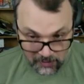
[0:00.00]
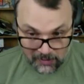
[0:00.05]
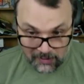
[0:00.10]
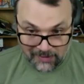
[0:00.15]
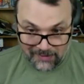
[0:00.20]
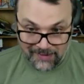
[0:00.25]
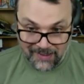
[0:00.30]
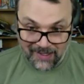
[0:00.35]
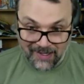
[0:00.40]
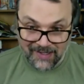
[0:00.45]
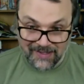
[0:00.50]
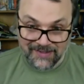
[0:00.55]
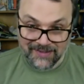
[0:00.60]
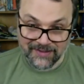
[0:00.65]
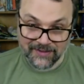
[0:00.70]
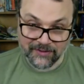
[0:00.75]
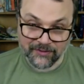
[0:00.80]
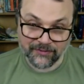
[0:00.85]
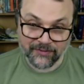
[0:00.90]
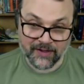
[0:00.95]
That has
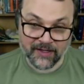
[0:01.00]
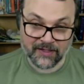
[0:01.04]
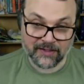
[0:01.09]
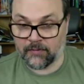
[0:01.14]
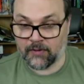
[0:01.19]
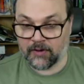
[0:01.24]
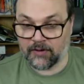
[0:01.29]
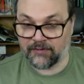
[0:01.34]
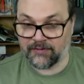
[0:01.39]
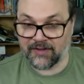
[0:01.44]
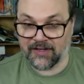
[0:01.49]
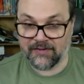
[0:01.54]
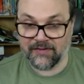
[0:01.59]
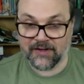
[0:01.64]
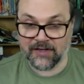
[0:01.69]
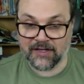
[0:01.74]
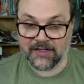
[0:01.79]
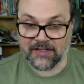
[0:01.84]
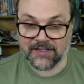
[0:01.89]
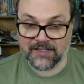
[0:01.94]
the effect of giving
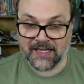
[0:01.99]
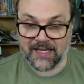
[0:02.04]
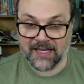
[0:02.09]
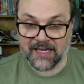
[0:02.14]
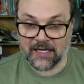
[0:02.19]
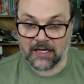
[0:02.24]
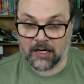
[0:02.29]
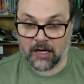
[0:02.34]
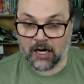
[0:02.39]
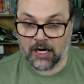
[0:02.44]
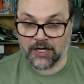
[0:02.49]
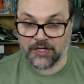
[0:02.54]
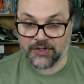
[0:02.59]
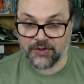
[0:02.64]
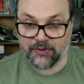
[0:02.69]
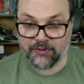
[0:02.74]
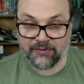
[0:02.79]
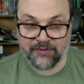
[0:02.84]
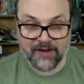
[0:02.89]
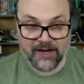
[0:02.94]
us a
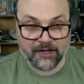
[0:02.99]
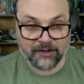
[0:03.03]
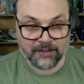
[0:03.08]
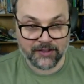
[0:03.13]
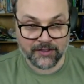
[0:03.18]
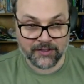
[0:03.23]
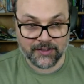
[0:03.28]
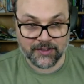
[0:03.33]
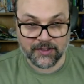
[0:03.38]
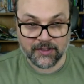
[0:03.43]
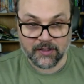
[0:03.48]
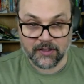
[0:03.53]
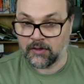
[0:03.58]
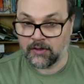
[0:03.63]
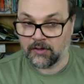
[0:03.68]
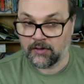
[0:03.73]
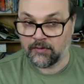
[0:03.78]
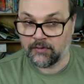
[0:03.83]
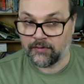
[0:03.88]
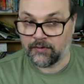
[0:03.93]
larger variance
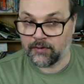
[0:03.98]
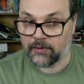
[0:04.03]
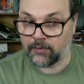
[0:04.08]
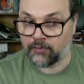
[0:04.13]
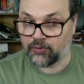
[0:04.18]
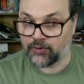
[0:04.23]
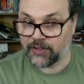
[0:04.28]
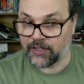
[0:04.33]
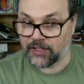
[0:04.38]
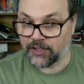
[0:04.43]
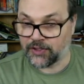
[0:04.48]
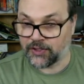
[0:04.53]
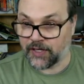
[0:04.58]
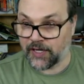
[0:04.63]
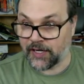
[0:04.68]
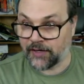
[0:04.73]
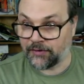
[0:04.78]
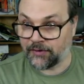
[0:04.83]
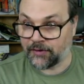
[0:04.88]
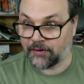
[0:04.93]
for the prediction
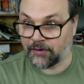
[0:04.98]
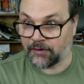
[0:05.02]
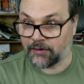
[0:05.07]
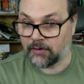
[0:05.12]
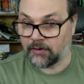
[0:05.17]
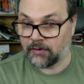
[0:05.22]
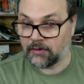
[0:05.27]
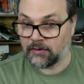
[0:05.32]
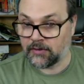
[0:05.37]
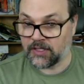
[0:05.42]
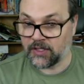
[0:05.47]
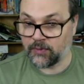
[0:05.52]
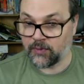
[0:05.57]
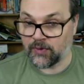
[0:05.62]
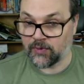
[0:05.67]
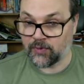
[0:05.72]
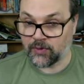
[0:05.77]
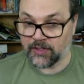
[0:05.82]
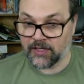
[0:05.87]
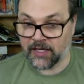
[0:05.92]
error than we
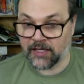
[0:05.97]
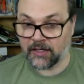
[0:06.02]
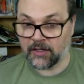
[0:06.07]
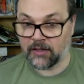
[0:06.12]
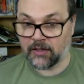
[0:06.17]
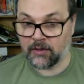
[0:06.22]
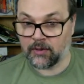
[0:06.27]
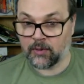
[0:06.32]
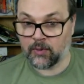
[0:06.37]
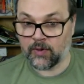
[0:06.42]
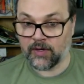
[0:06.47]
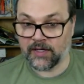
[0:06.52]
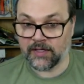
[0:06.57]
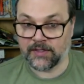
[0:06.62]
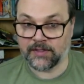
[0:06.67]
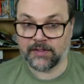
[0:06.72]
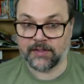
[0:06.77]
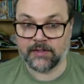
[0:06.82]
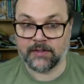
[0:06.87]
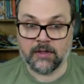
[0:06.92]
would get
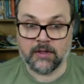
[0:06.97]
otherwise.